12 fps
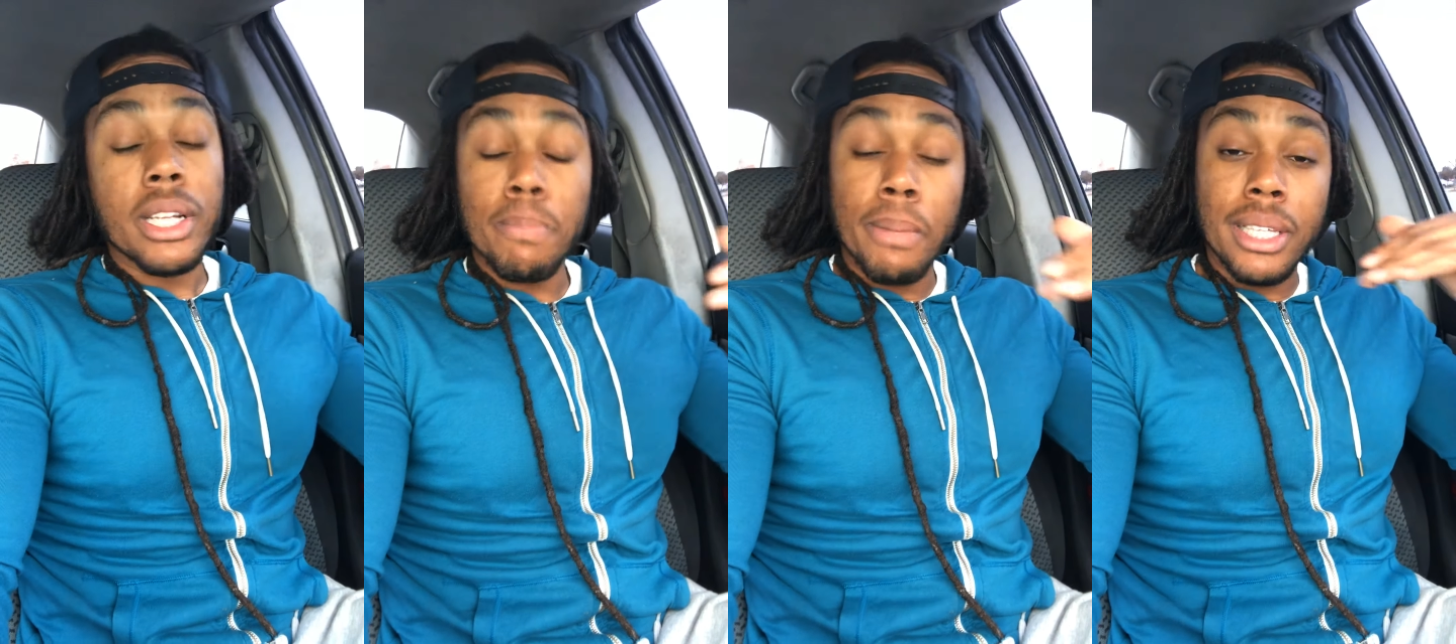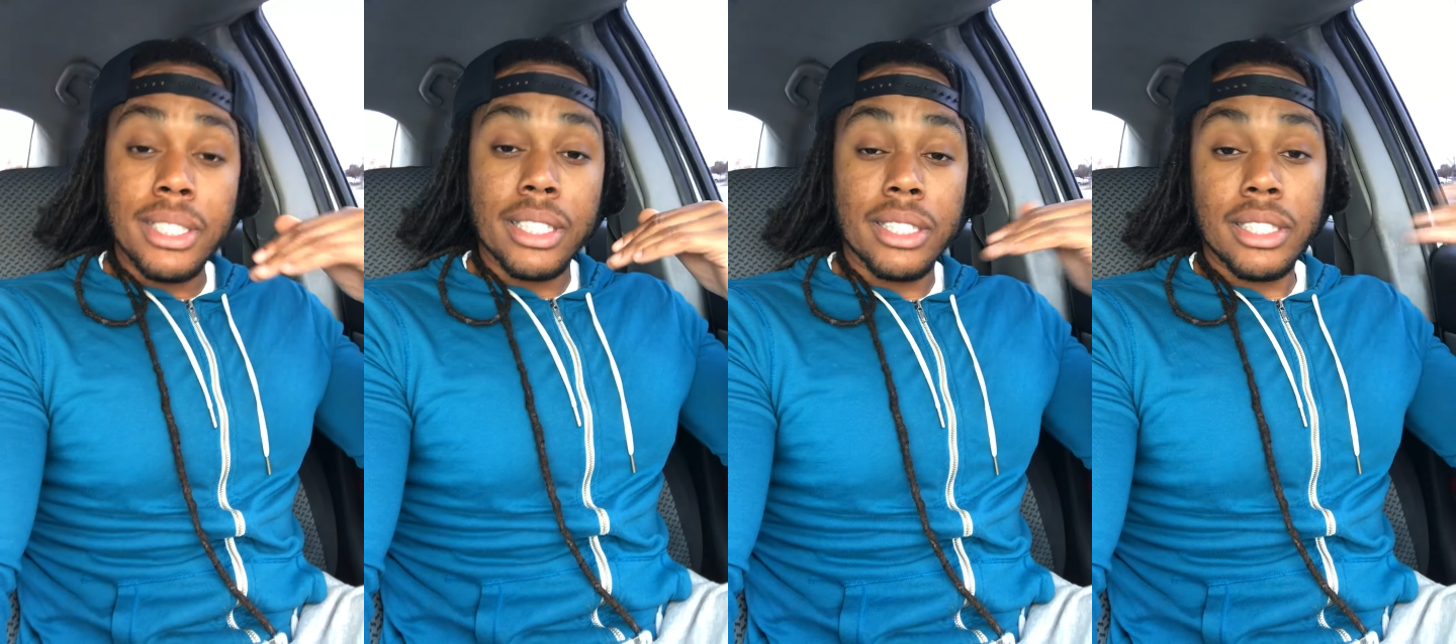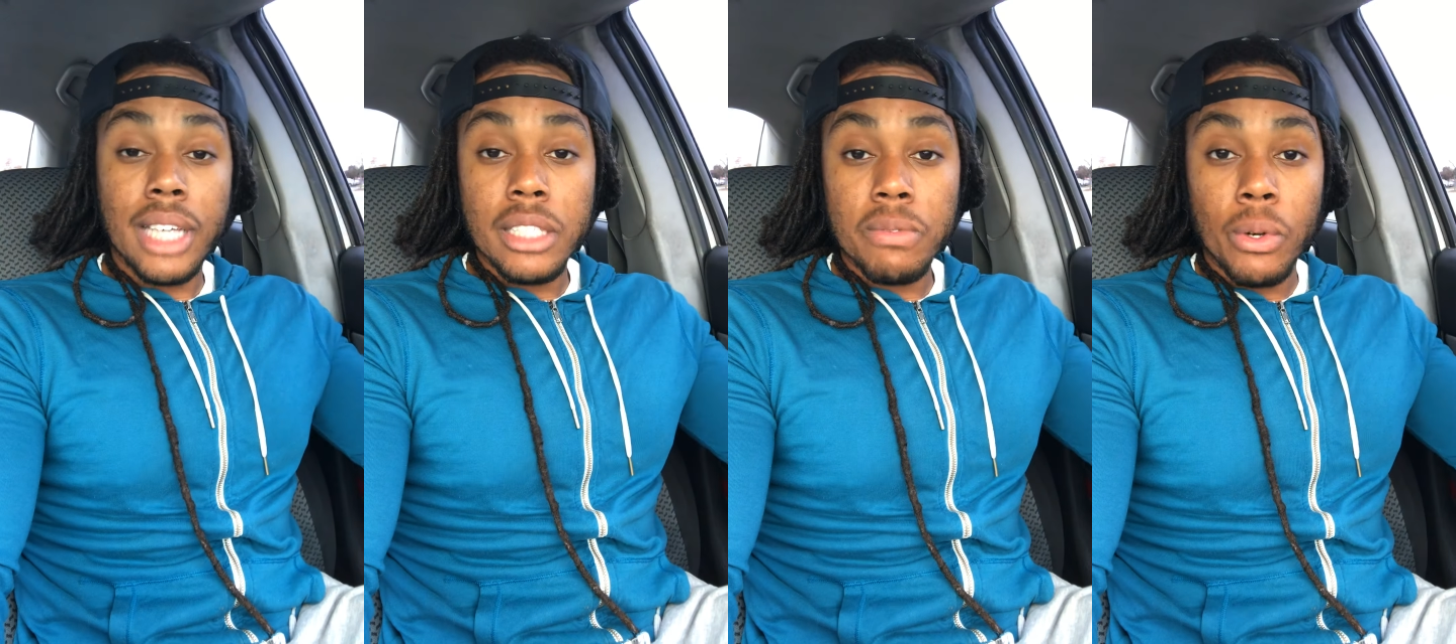to be
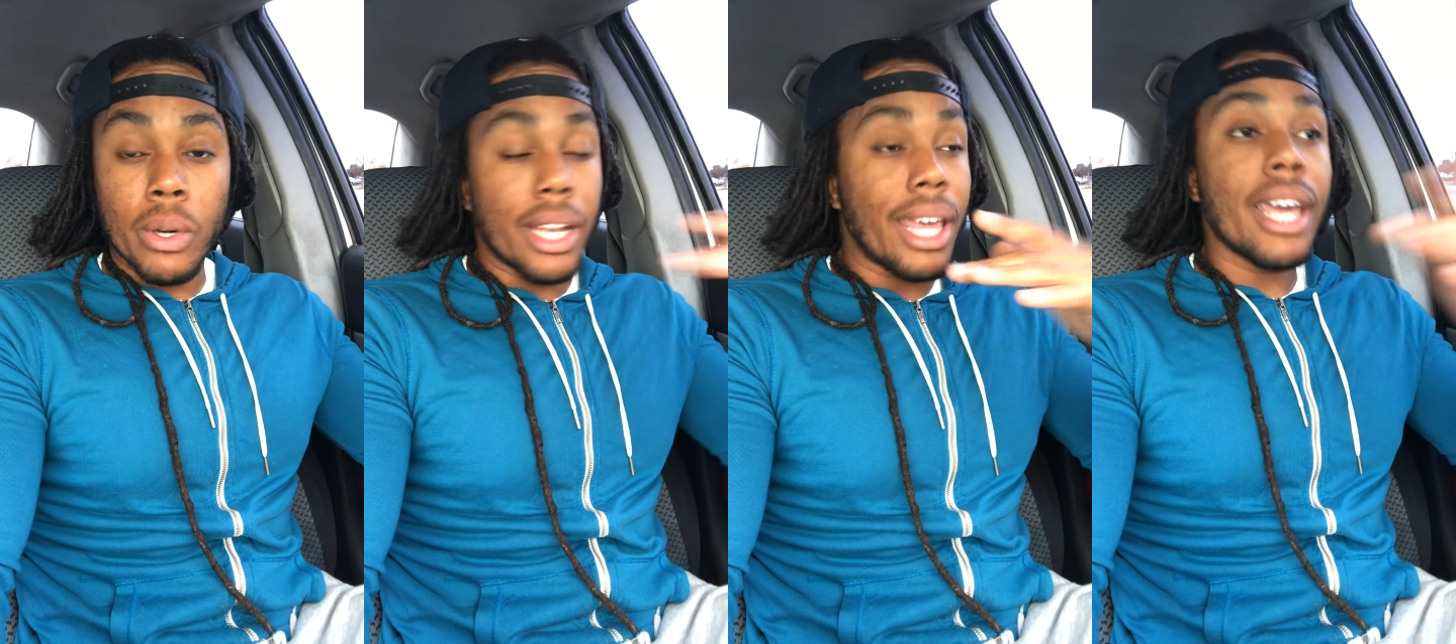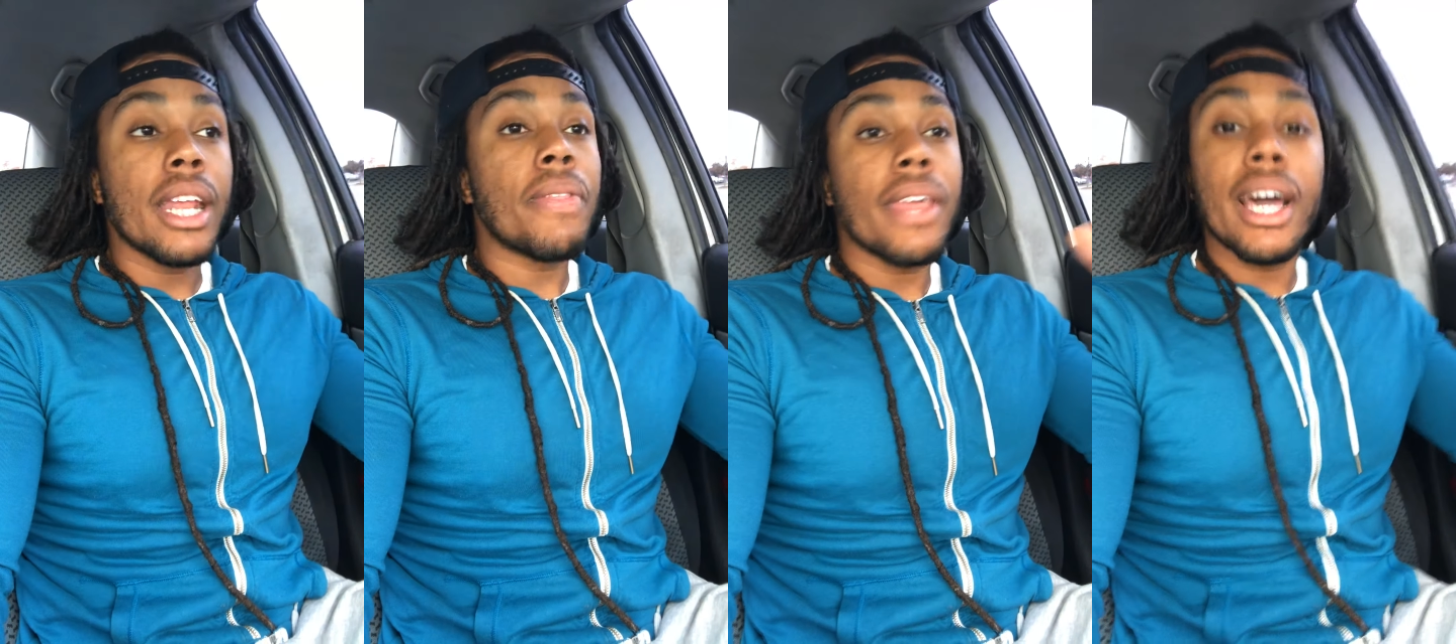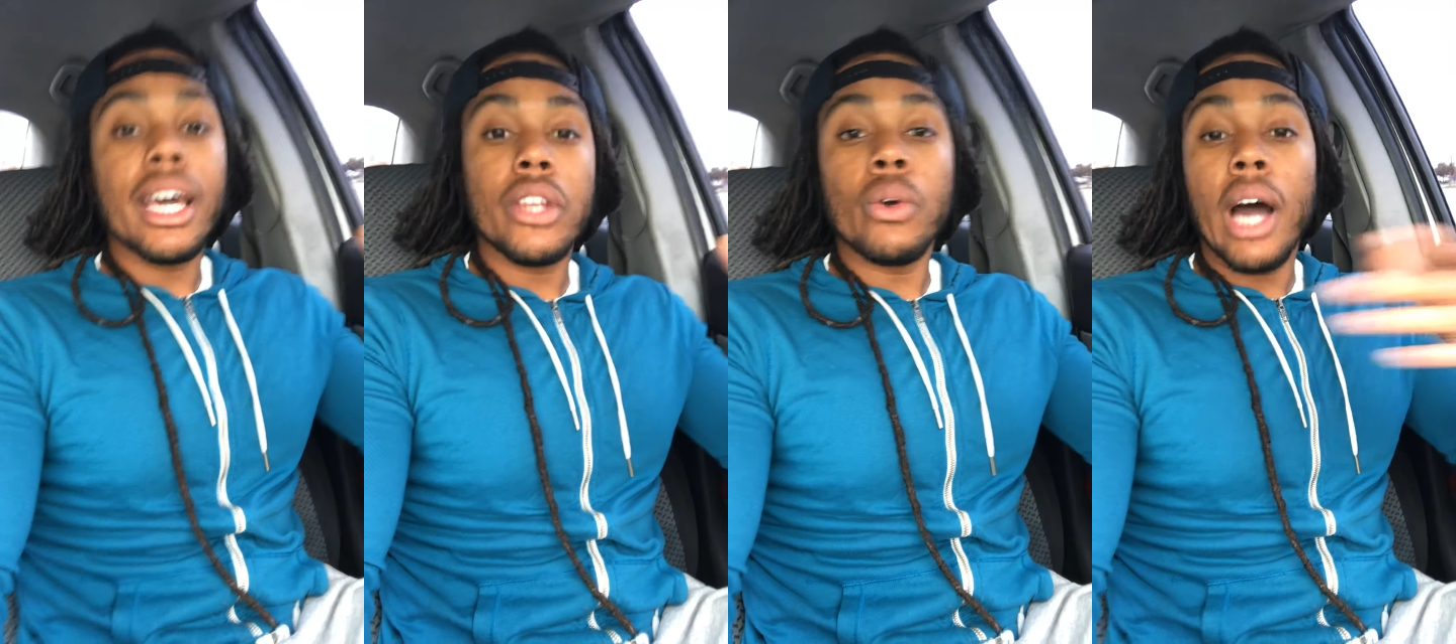successful in anything I do,